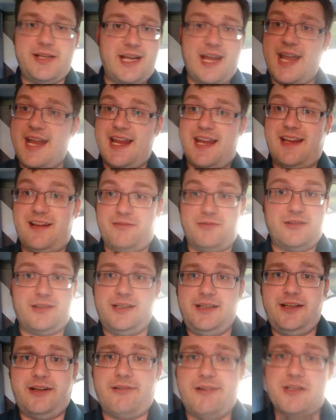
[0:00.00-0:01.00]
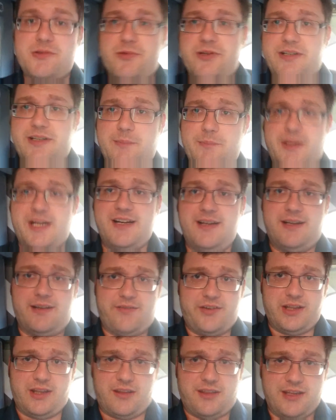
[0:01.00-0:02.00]
But hey, it's worked in plenty
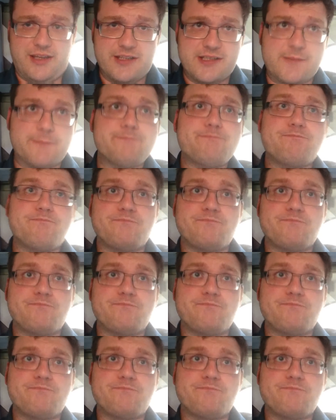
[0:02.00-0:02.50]
of other things.